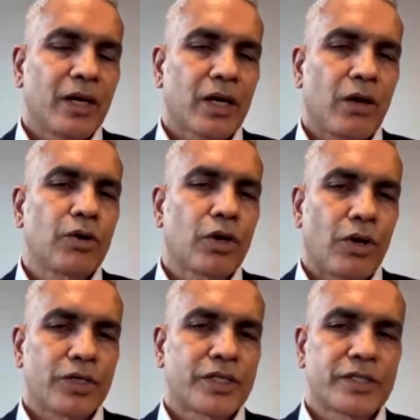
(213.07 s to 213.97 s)
cloud
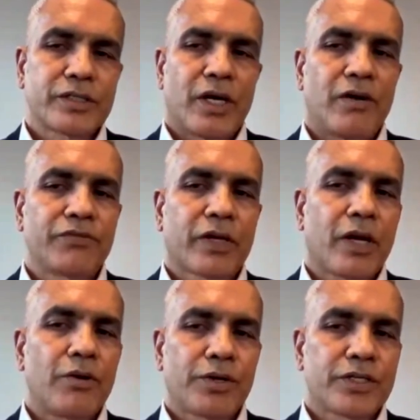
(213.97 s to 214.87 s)
conscious of the
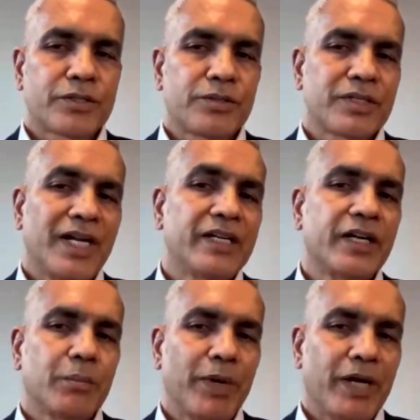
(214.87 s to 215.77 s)
cloud resource
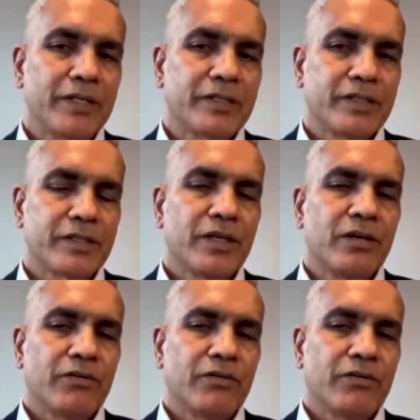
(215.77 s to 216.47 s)
interdependencies.